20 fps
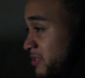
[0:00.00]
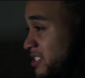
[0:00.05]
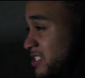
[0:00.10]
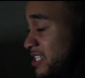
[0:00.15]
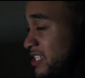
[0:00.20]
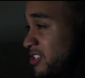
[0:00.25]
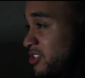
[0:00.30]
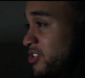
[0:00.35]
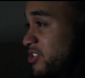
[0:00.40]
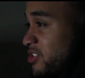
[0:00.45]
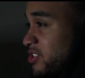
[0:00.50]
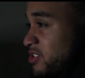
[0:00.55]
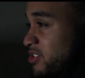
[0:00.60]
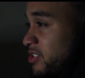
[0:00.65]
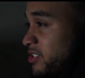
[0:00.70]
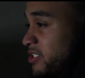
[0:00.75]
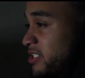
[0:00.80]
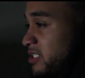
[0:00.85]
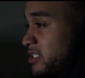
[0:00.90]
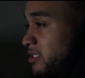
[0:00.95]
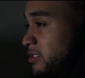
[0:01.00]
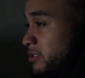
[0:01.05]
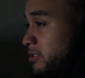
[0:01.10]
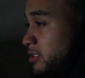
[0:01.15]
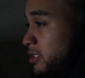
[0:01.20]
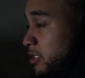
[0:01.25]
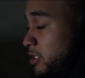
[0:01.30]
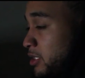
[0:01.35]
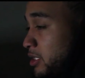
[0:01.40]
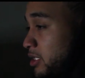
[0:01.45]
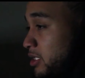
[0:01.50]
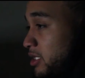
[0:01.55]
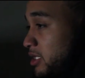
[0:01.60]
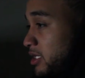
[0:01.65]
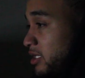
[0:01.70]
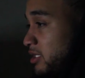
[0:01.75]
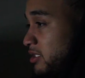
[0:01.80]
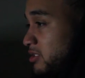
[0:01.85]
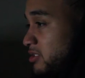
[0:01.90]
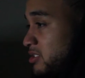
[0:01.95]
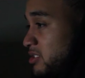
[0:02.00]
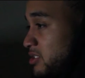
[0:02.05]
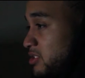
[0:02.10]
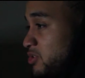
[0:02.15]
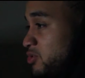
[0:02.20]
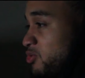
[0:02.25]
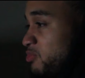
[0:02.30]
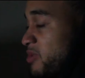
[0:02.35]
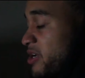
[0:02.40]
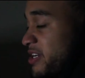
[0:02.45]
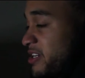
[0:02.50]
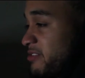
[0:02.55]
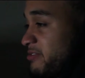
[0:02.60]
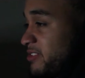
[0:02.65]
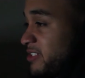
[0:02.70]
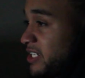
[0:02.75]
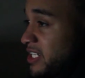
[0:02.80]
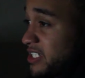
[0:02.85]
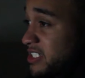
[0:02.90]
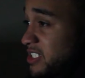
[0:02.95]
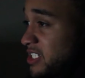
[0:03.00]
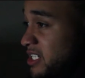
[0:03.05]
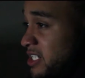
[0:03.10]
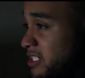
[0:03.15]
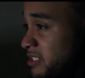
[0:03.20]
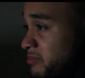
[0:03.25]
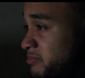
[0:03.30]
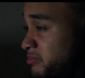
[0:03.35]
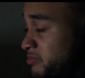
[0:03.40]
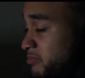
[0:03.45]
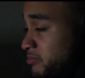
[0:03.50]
mistake, you're just learning to do better for next time.